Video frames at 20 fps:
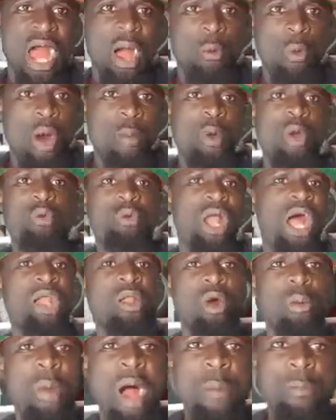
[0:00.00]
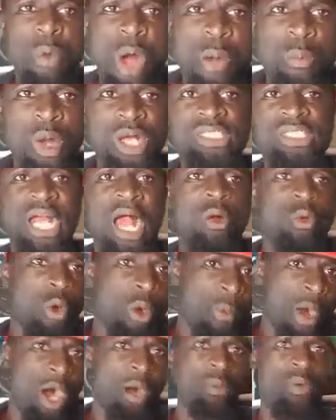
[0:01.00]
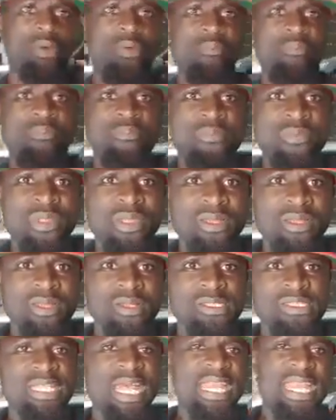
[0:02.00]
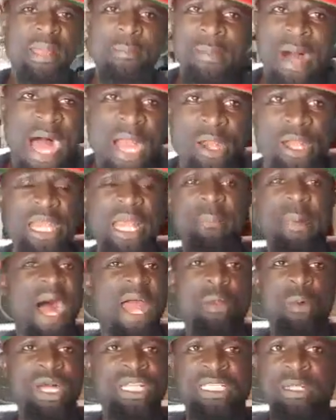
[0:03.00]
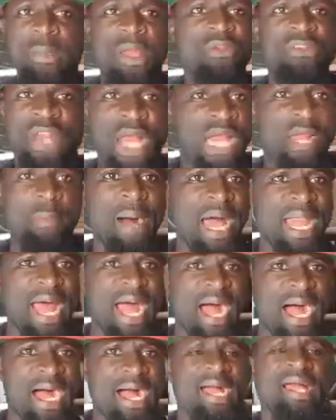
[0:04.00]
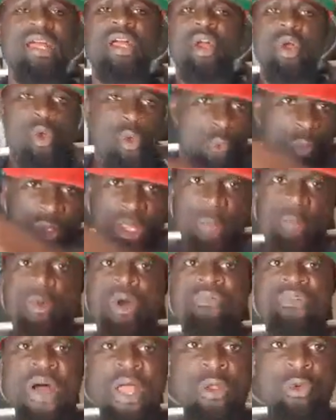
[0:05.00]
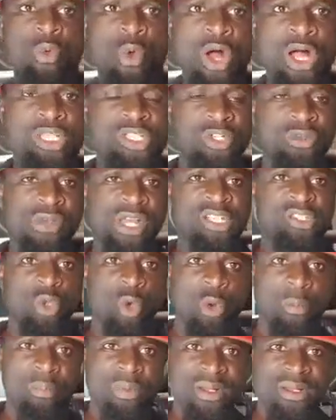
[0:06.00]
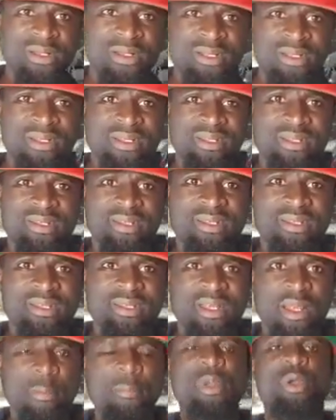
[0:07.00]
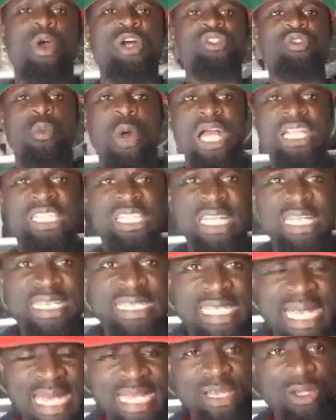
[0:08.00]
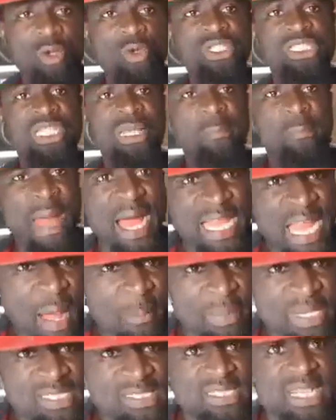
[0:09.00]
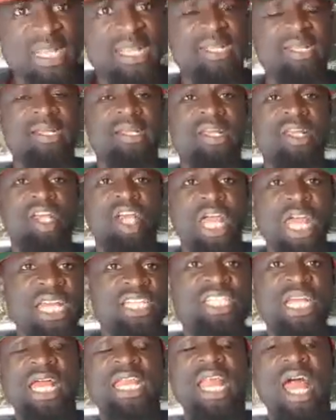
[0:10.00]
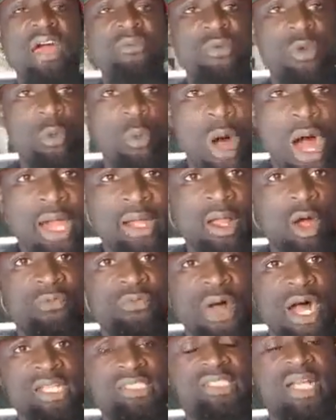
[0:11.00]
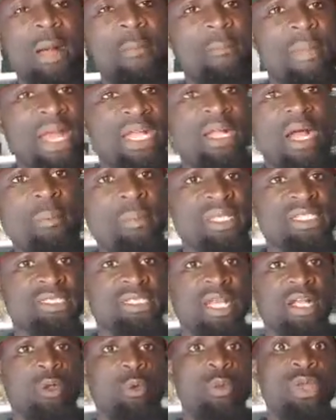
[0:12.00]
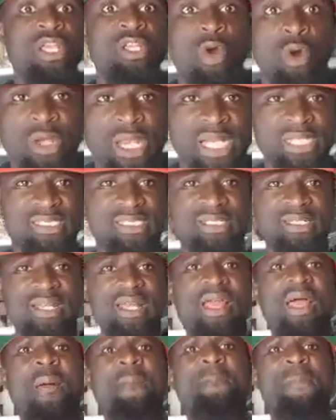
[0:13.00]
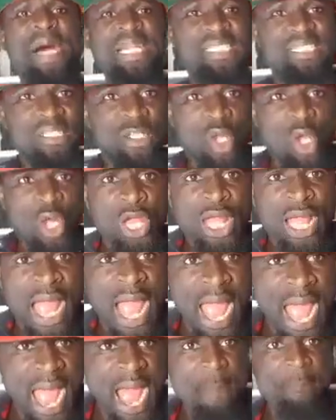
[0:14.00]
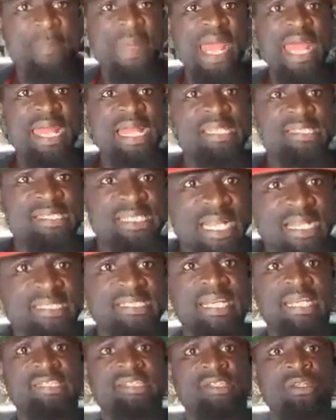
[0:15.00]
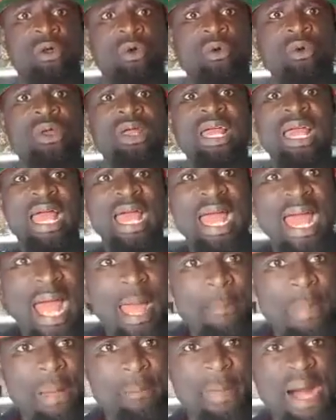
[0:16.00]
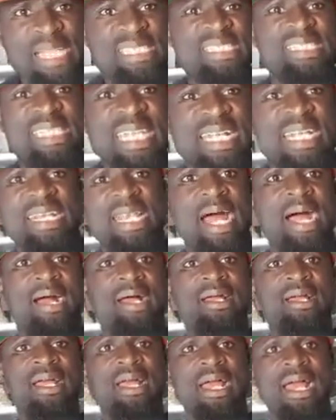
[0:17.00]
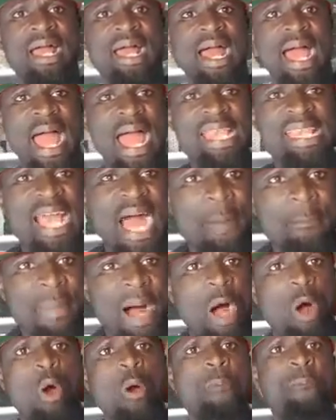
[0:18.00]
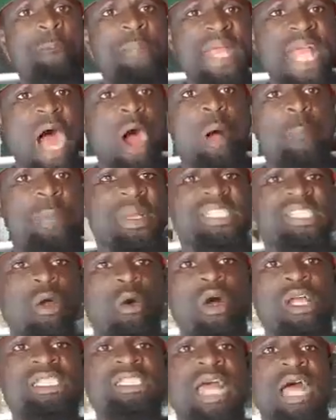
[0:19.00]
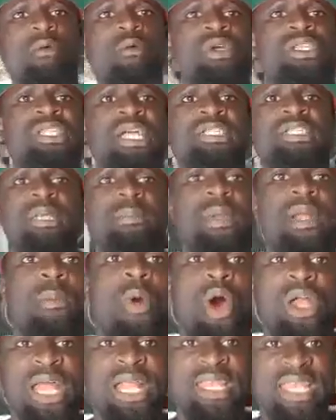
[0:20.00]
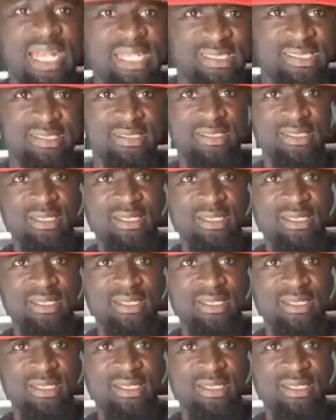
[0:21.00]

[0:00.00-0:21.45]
Wamu kura no man bobo askan kwa mamu. Se ni man want to be shen ni bana. Yep, mufanu kwa children's home. Because what she did, you know, she made a mistake. Each and every one of us can make a mistake. We know that. But her being sentenced, you know, ebe ma signa. E di ama o biya o pesa o isa kwa sasam ni more than that.